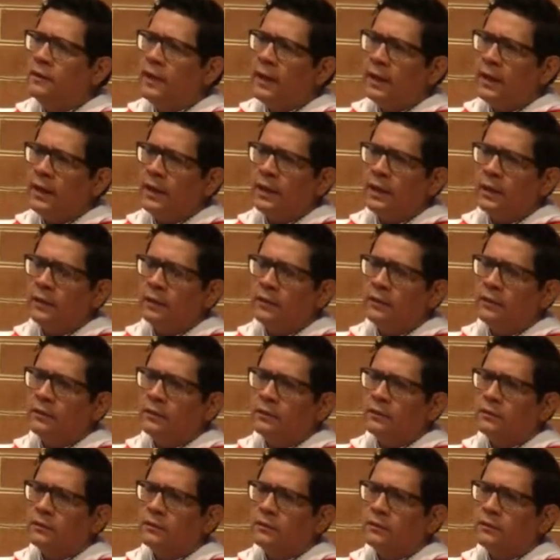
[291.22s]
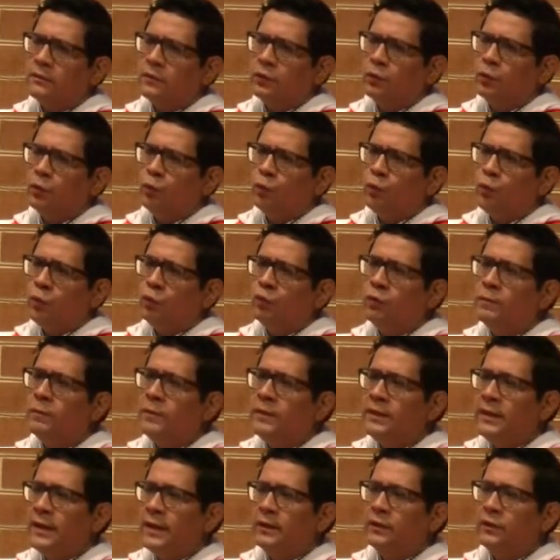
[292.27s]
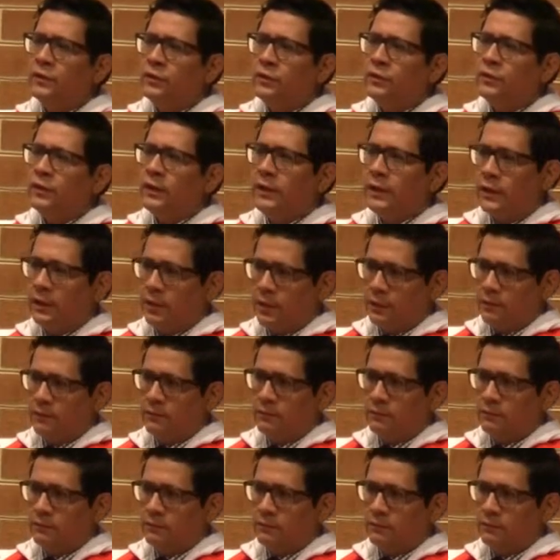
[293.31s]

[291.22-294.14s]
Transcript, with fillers: Then we would begin to sing.